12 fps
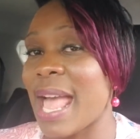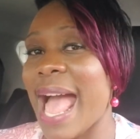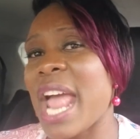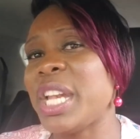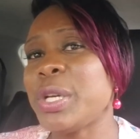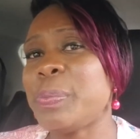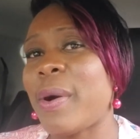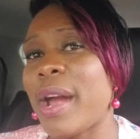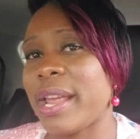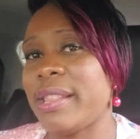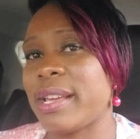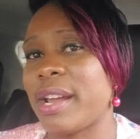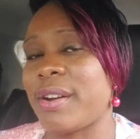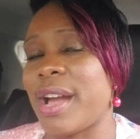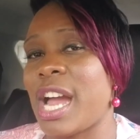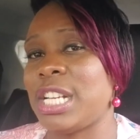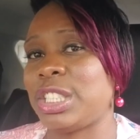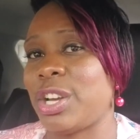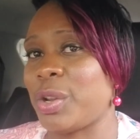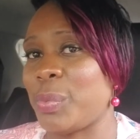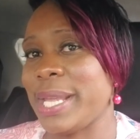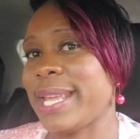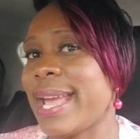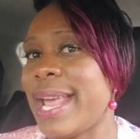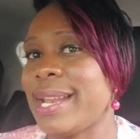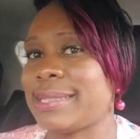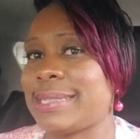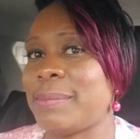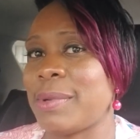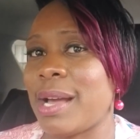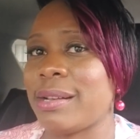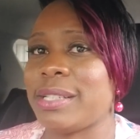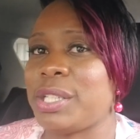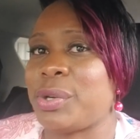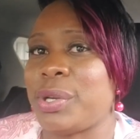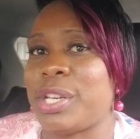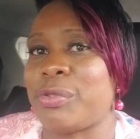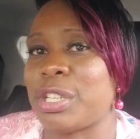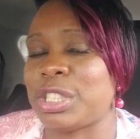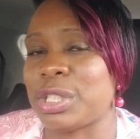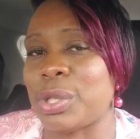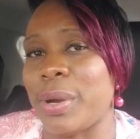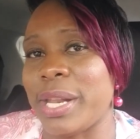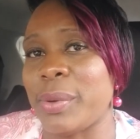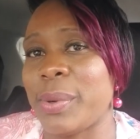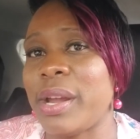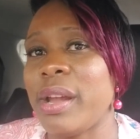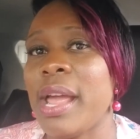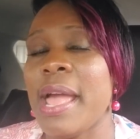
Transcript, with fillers: I do park in the garage on a weekend because I'm not, you know, in a rush to go anywhere.